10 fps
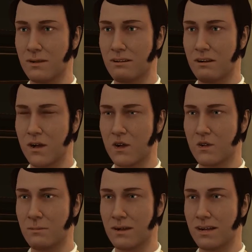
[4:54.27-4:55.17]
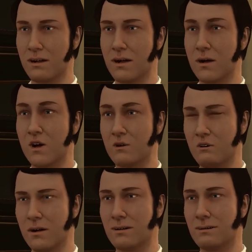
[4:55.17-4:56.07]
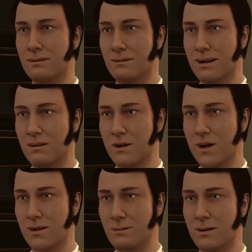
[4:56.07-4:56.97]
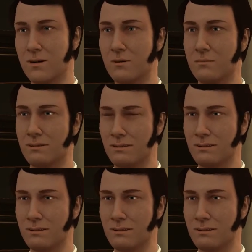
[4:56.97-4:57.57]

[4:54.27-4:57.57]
but I found them not very useful. The vision blurs.